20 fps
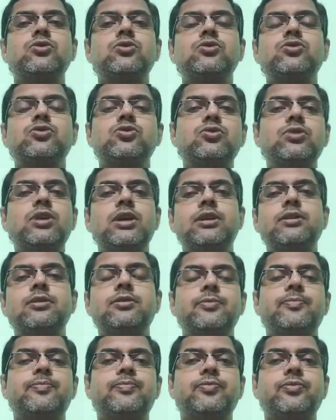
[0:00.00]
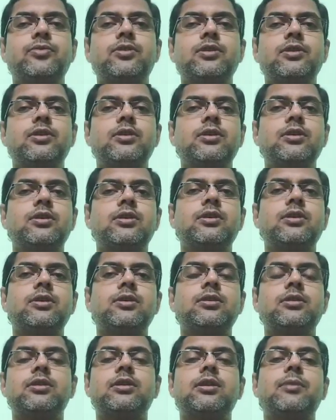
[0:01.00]
So student,
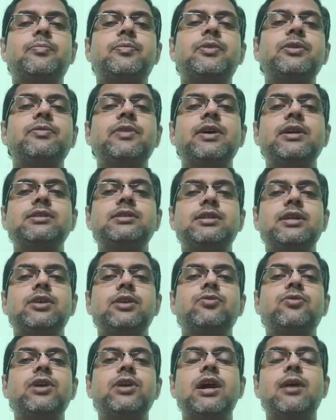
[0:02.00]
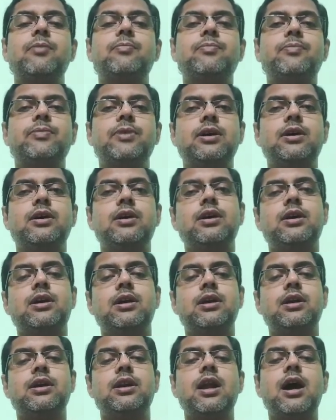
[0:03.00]
the previous day we have
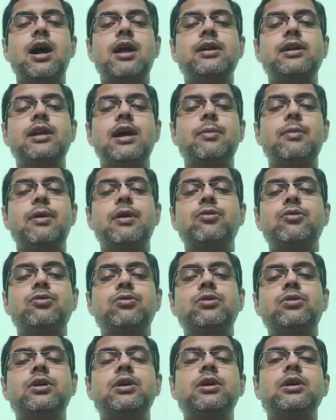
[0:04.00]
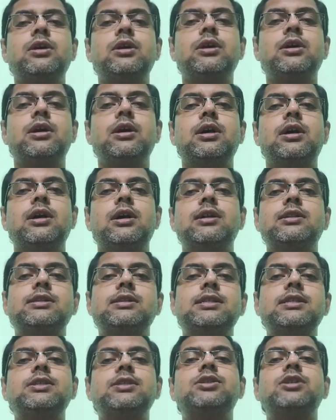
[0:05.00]
learned about
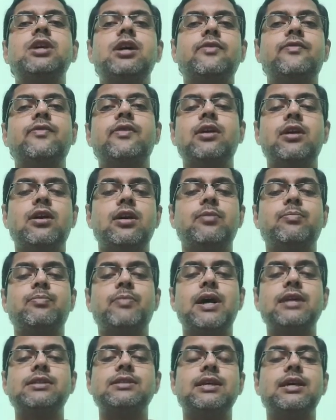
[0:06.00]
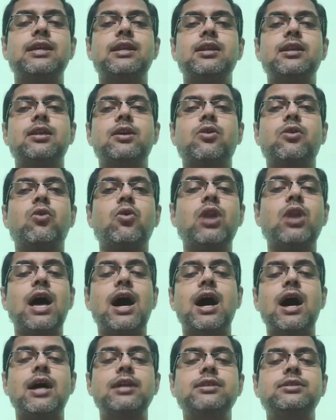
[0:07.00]
jigsaw puzzle,
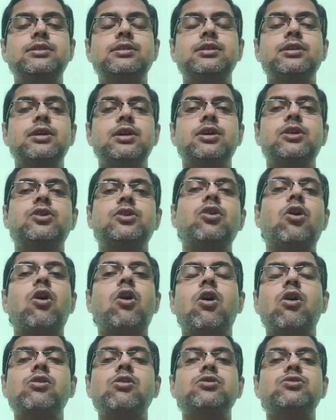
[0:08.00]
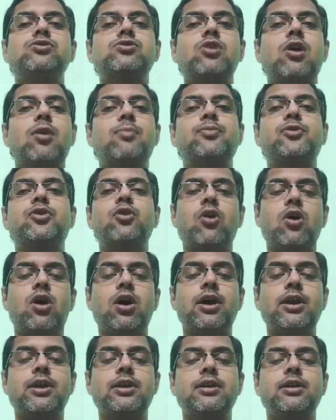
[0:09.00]
collage, doll, soft
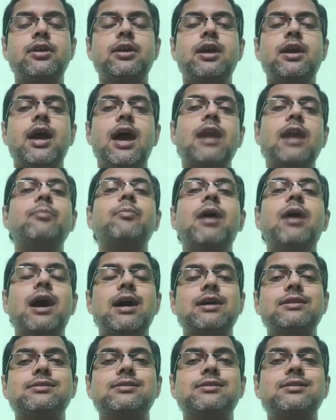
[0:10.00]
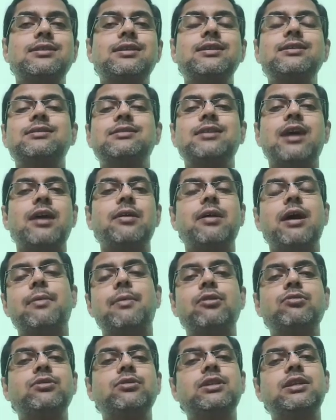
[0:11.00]
toy and mask, this
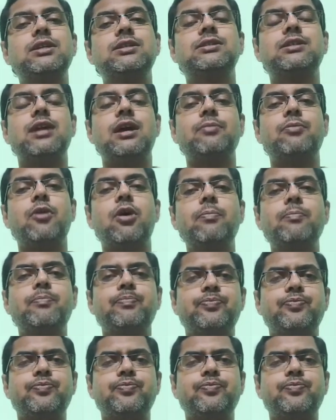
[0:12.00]
type of